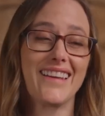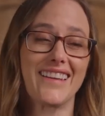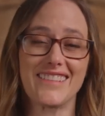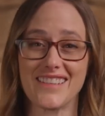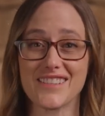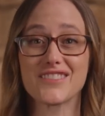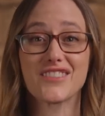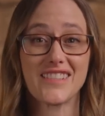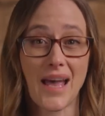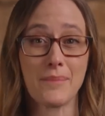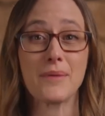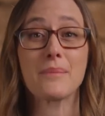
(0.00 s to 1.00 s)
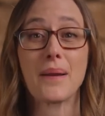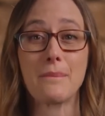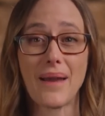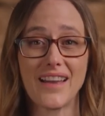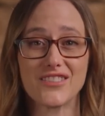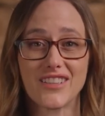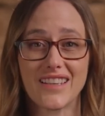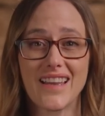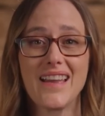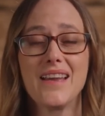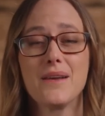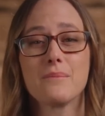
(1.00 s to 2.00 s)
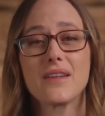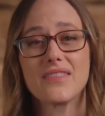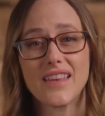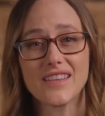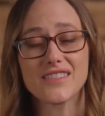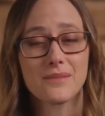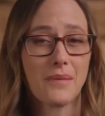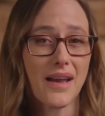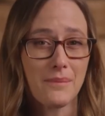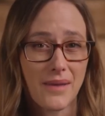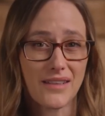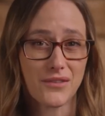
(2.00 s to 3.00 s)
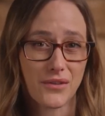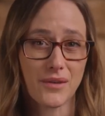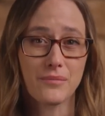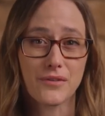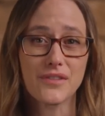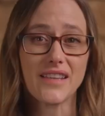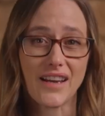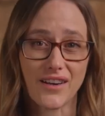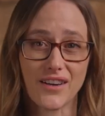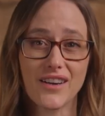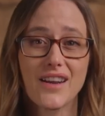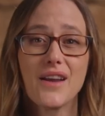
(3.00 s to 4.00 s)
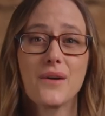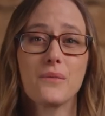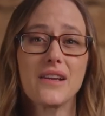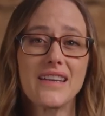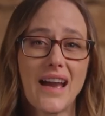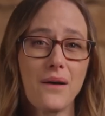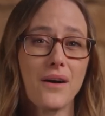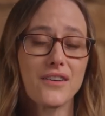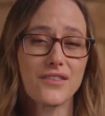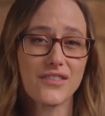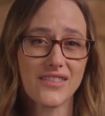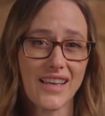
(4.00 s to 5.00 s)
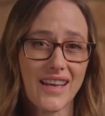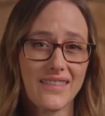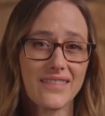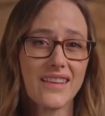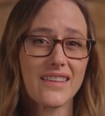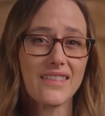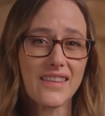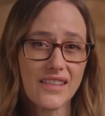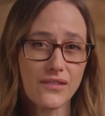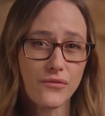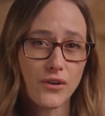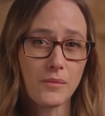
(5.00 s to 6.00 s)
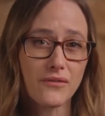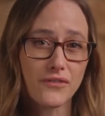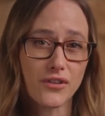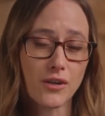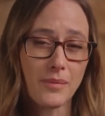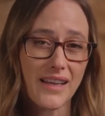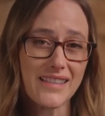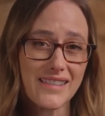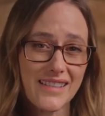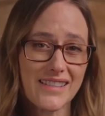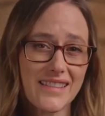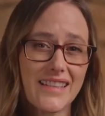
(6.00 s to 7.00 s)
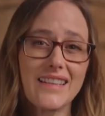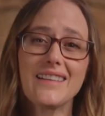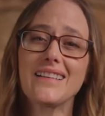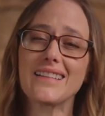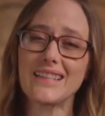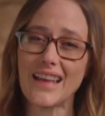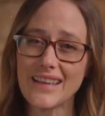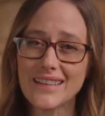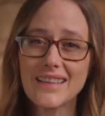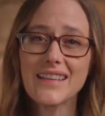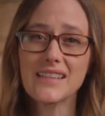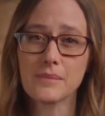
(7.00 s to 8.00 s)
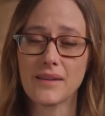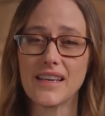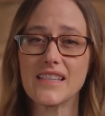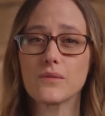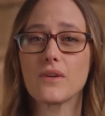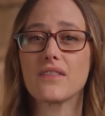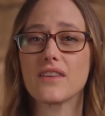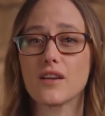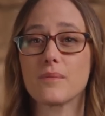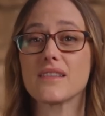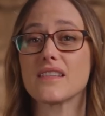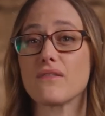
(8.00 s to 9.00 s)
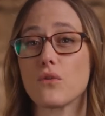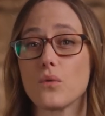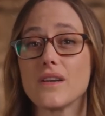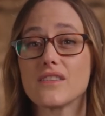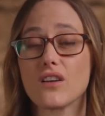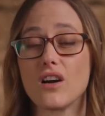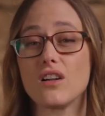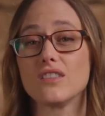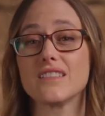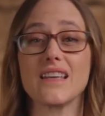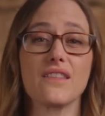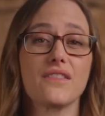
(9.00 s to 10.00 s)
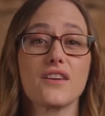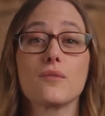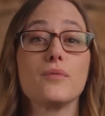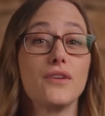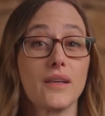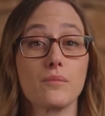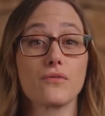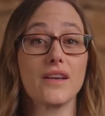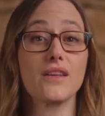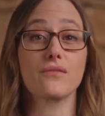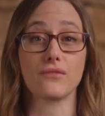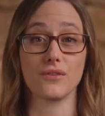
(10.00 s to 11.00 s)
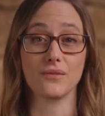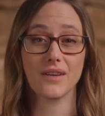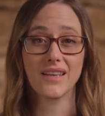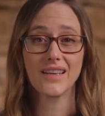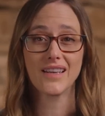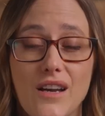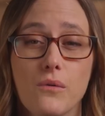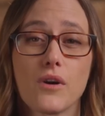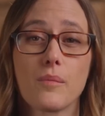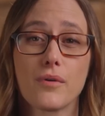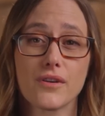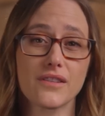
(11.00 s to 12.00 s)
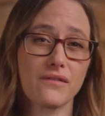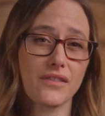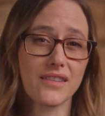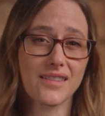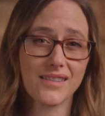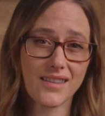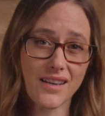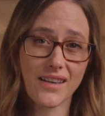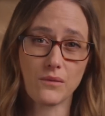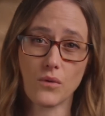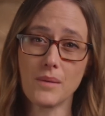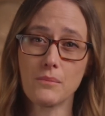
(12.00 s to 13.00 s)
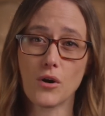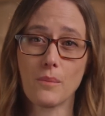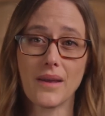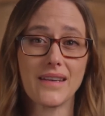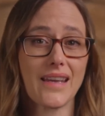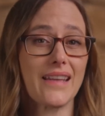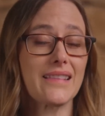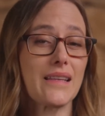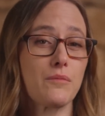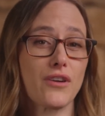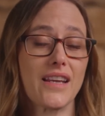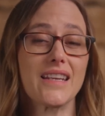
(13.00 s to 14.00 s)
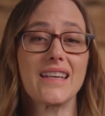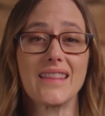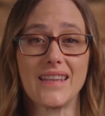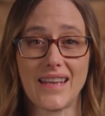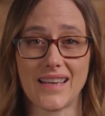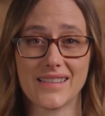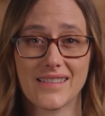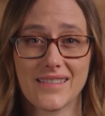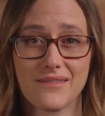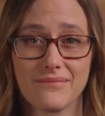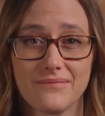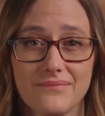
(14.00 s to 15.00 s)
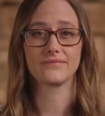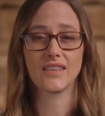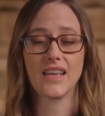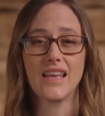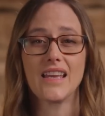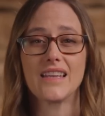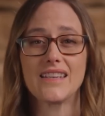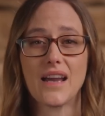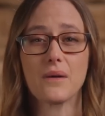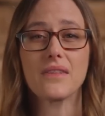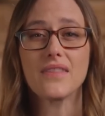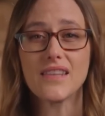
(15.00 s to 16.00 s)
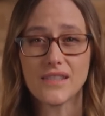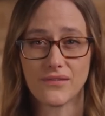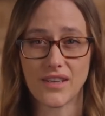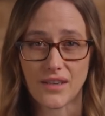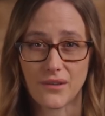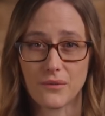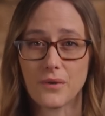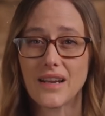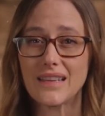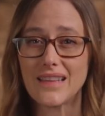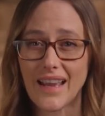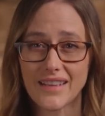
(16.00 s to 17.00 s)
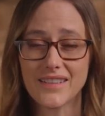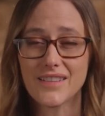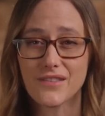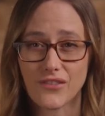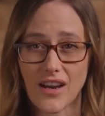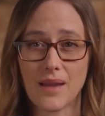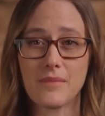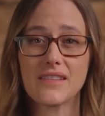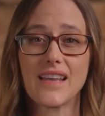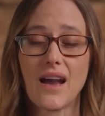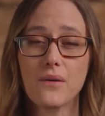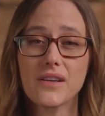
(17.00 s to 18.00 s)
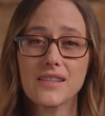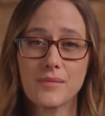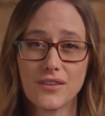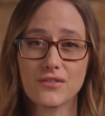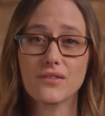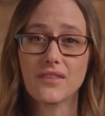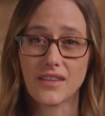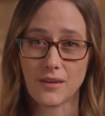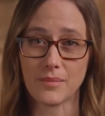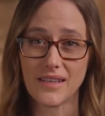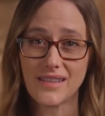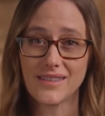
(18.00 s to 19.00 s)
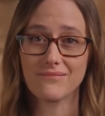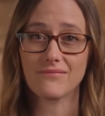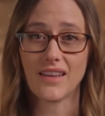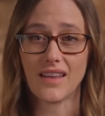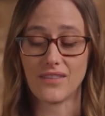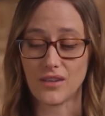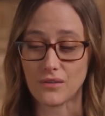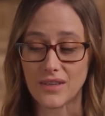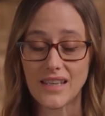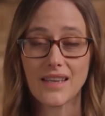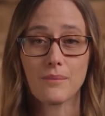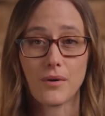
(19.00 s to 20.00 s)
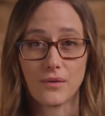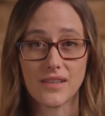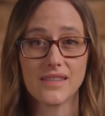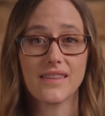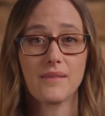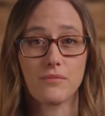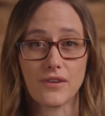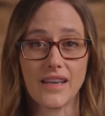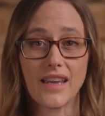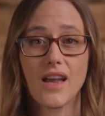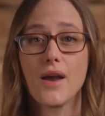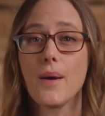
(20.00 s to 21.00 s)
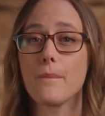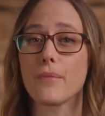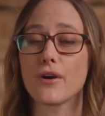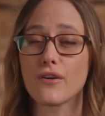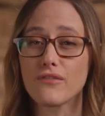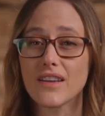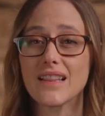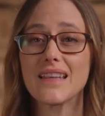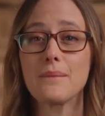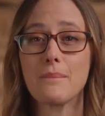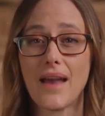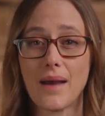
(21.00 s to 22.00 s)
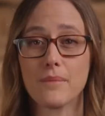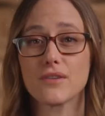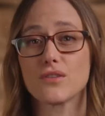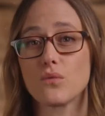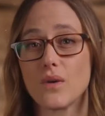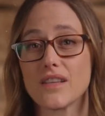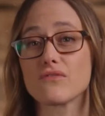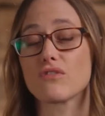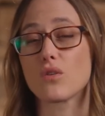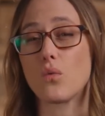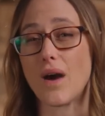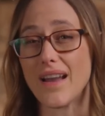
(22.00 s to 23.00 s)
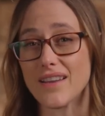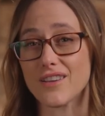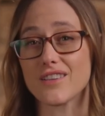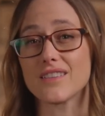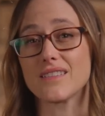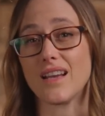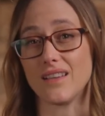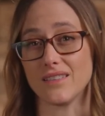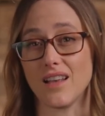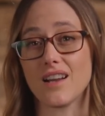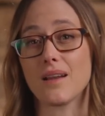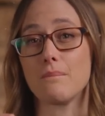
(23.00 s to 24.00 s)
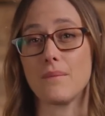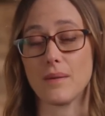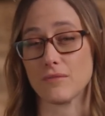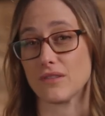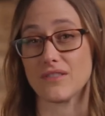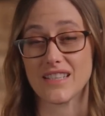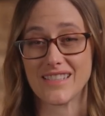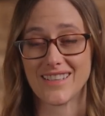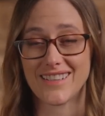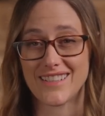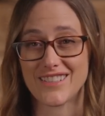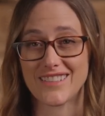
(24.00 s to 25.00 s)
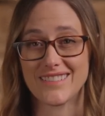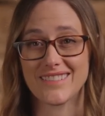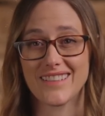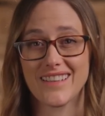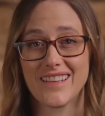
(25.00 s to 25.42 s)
It doesn't just happen by magic. But thanks to my mentor, Bruce Ecker, we now understand that this form of neuroplasticity likely explains what therapists have always called a therapeutic breakthrough, where a person feels stuck in one moment and liberated in the next. Now, in this video, what I'd like to describe is how experiential therapies, and the unique components they bring perfectly map to what is required to unlock memory reconsolidation.